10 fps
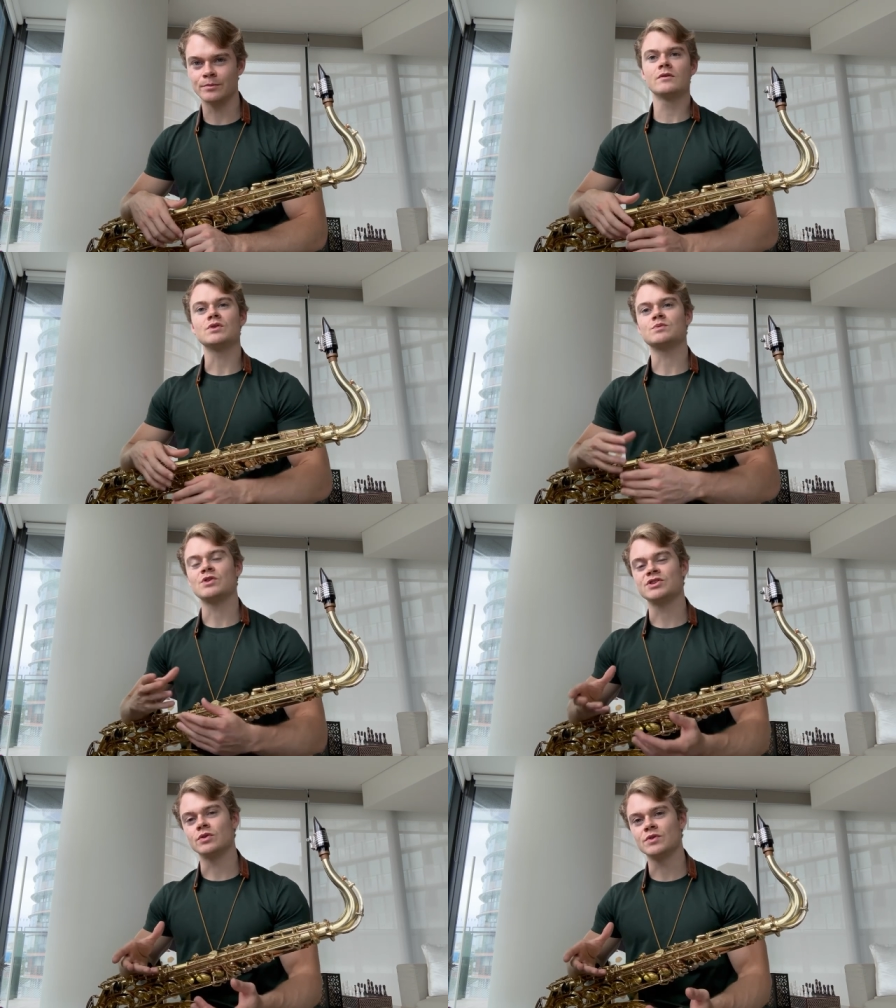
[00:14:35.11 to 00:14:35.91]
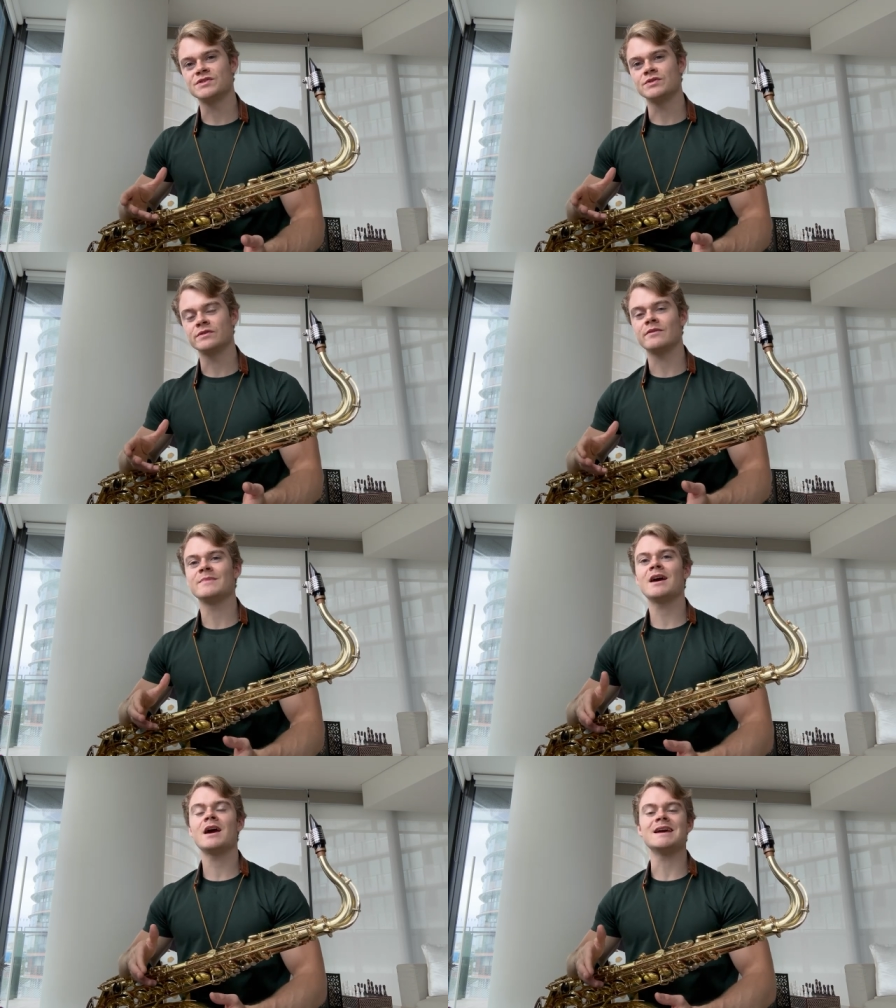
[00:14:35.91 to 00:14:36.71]
Of course, what you can also do from
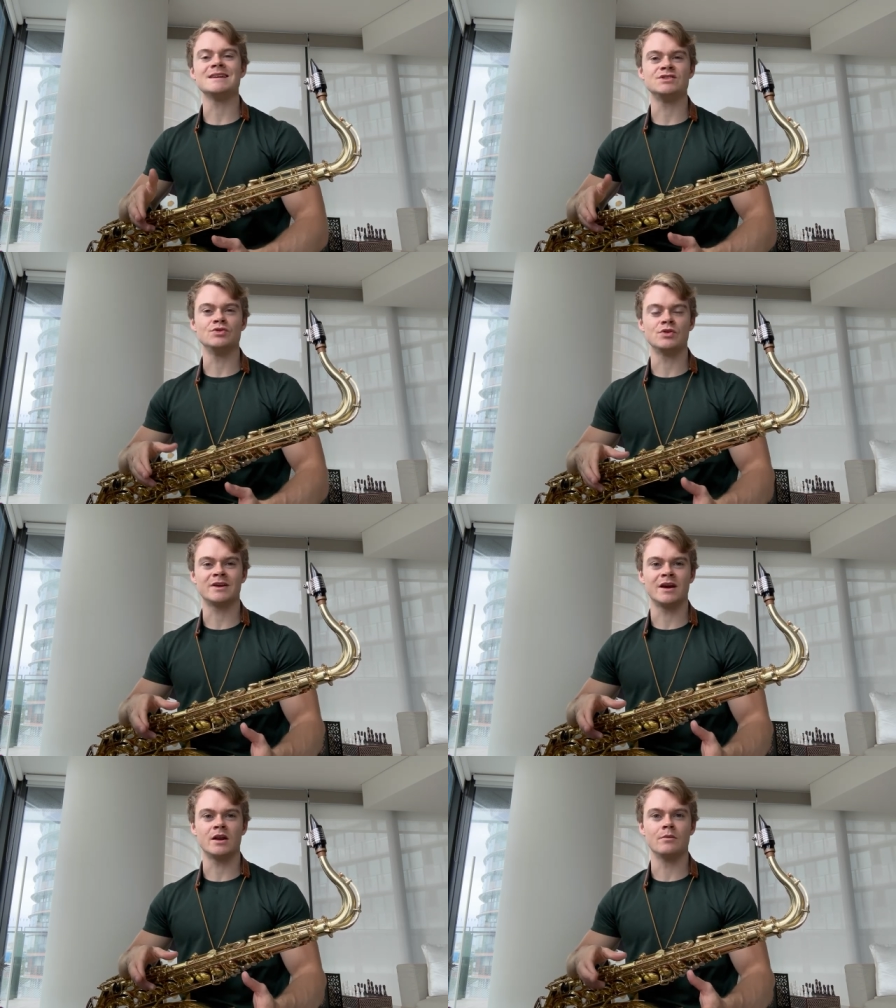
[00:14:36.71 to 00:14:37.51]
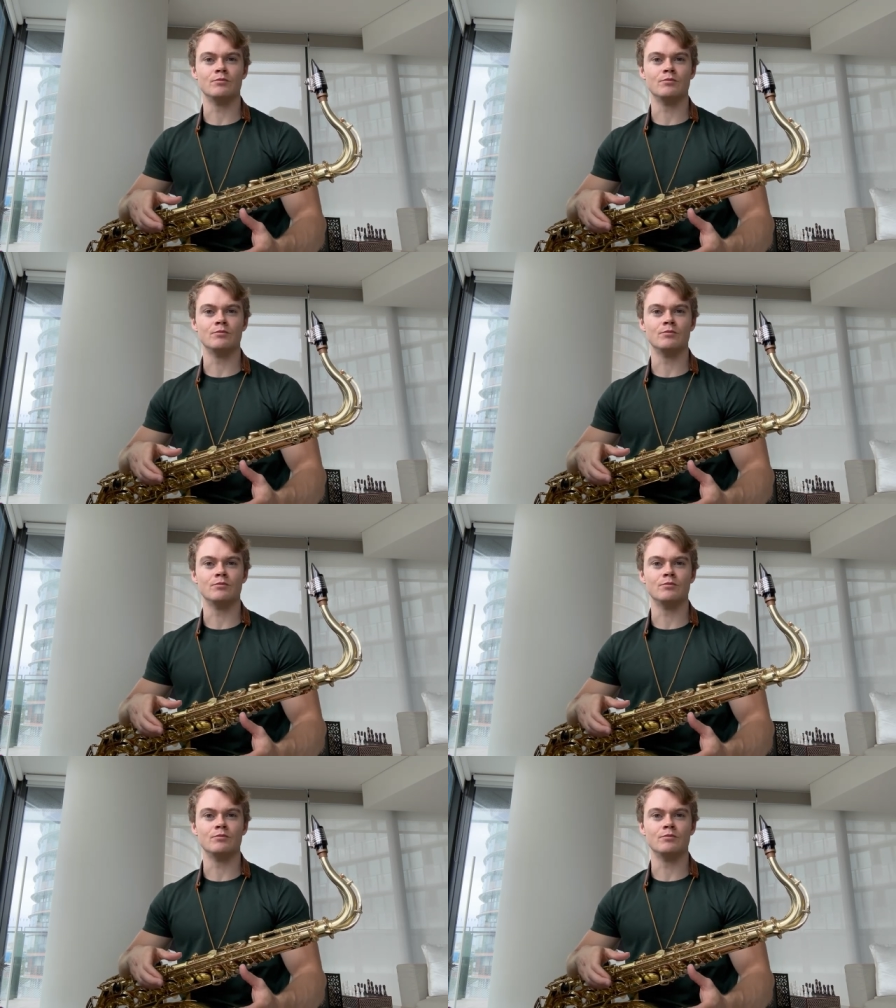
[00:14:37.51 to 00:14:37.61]
there is you can